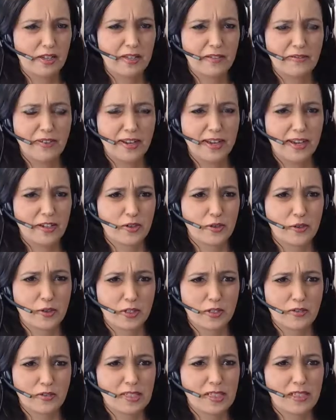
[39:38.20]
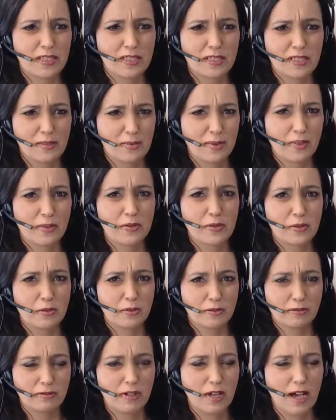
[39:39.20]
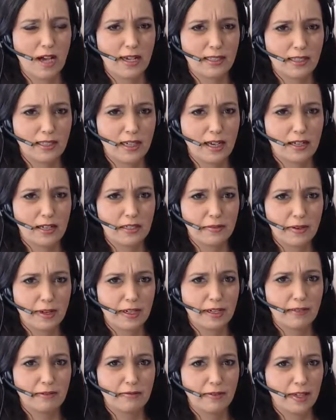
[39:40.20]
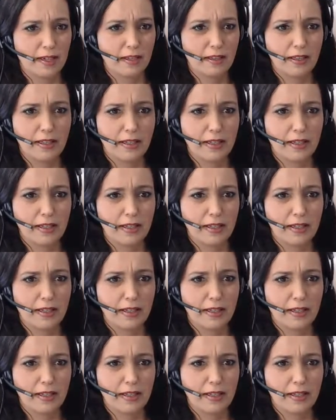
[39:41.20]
and financial services. I mean, those are highly, highly regulated